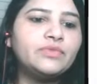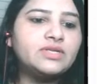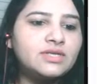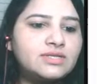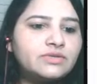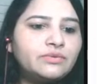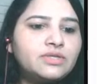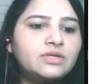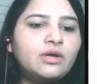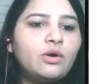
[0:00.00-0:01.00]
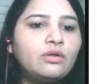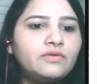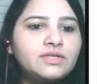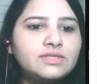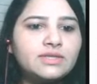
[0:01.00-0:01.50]
This is the reason I
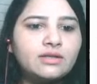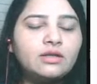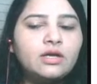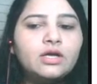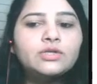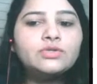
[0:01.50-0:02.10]
always tell